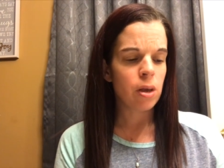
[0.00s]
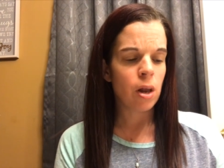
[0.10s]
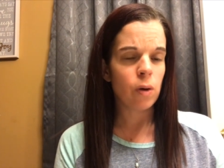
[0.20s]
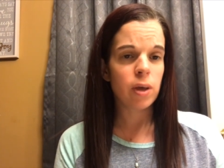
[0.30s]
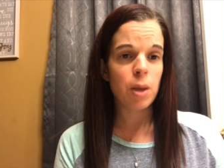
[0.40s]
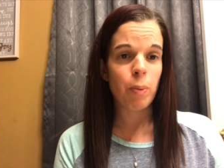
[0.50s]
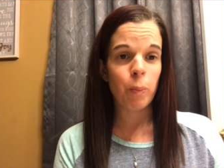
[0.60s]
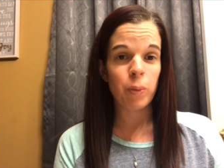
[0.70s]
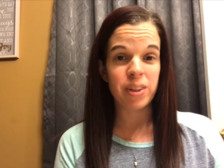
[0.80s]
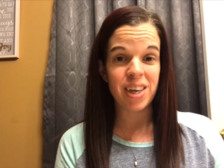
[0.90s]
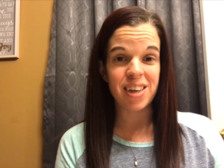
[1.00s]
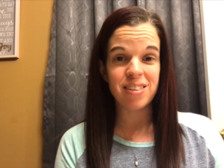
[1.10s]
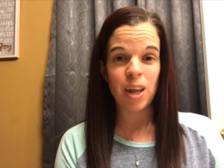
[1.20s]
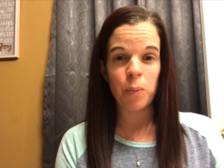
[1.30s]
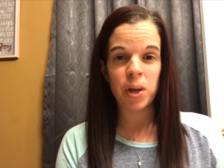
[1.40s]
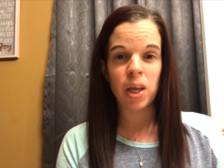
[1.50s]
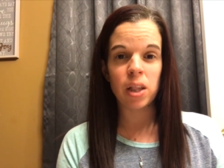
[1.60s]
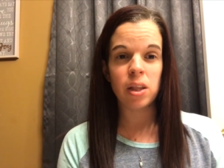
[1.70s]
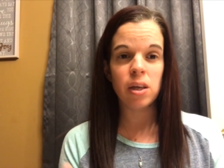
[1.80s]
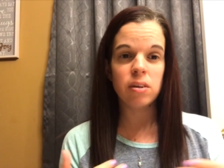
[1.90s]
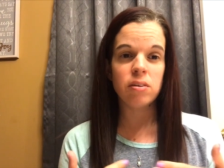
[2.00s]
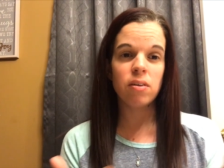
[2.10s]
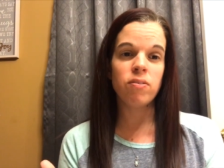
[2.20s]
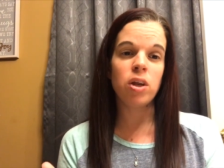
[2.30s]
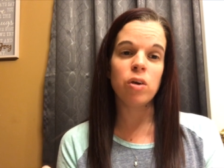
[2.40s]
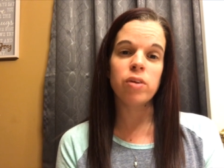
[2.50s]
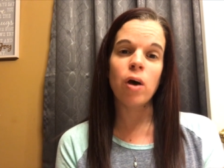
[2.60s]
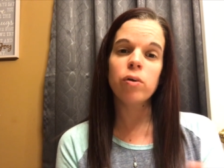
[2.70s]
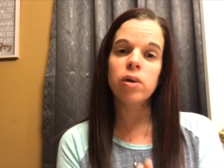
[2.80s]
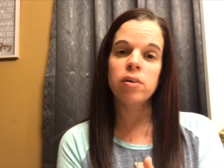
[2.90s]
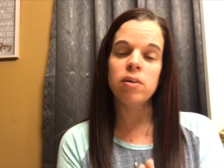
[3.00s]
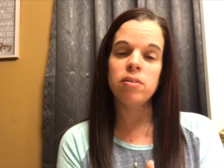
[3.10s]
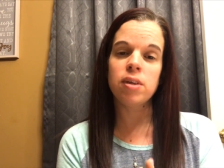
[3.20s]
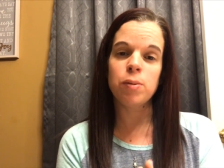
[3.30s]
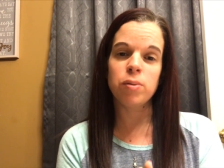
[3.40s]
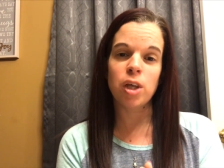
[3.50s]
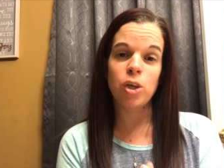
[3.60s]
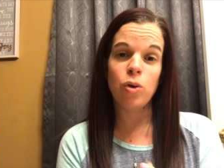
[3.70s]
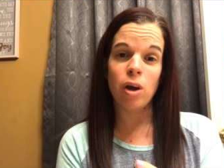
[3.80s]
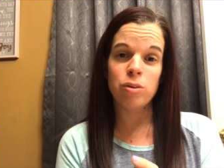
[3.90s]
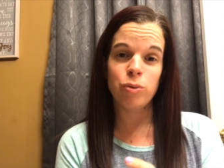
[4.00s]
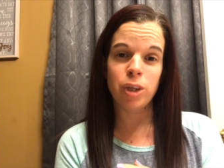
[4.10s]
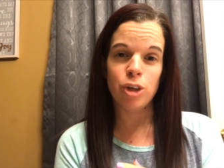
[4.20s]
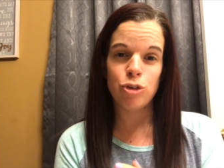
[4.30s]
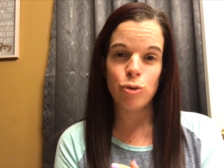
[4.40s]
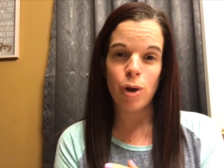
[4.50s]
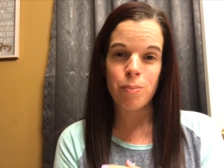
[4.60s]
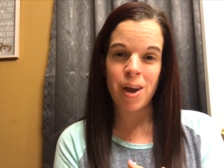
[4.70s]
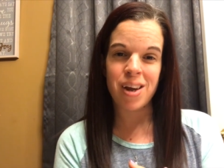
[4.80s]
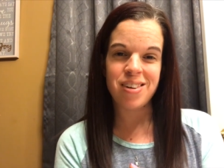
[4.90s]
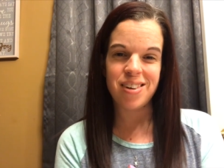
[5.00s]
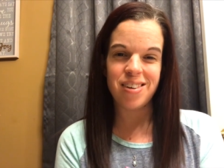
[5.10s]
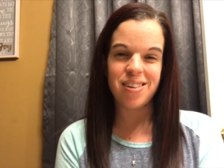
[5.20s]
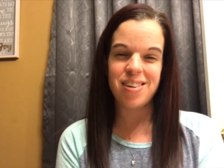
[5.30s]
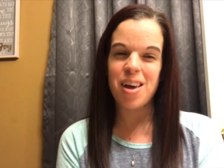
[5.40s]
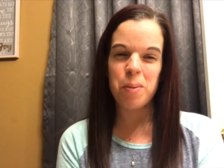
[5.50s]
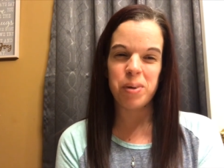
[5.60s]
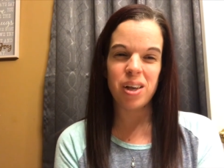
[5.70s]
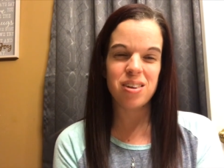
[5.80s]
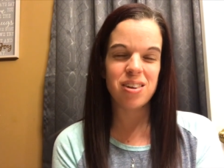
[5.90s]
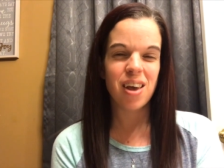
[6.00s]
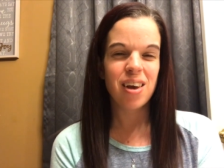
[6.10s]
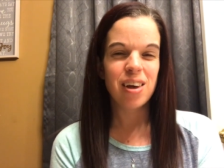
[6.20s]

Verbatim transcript: you know, keep up with these, and I want to get these videos out because it seems like you guys really enjoy my T T C updates.